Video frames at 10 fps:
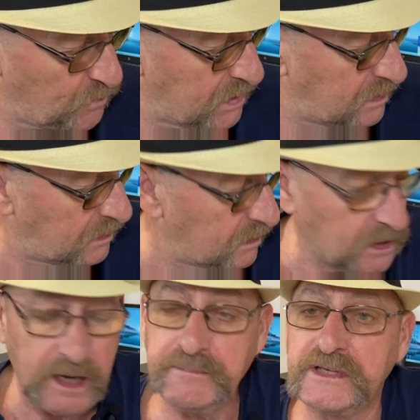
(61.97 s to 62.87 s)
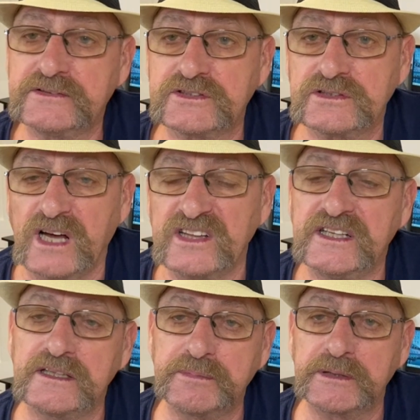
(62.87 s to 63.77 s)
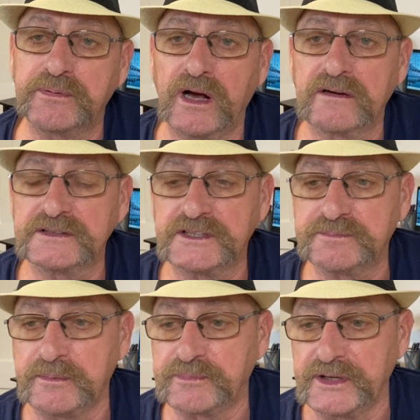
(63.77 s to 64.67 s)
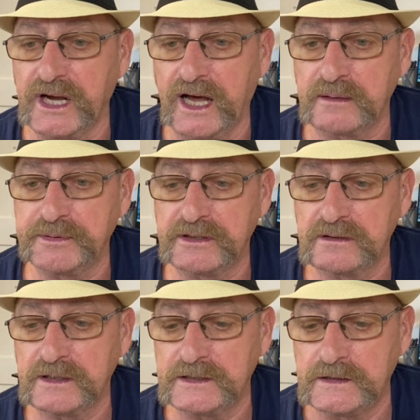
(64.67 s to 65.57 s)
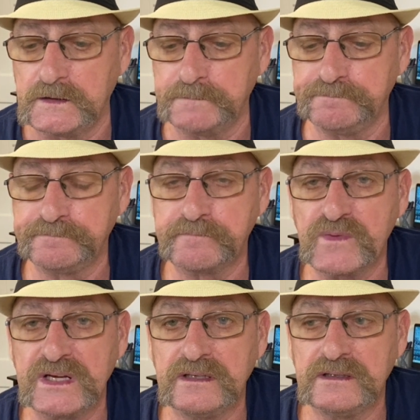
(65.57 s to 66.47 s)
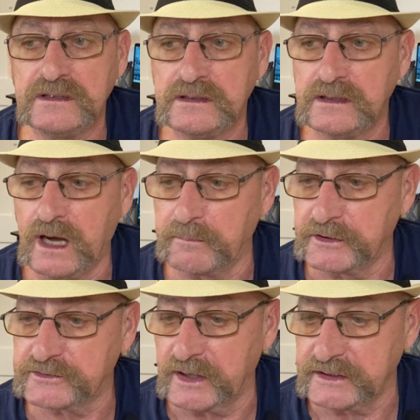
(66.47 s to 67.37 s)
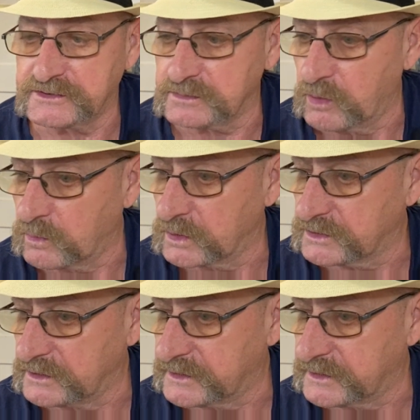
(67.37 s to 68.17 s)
I made a little bit of progress. It's been pretty hot up here. I'm going to try to get some more work done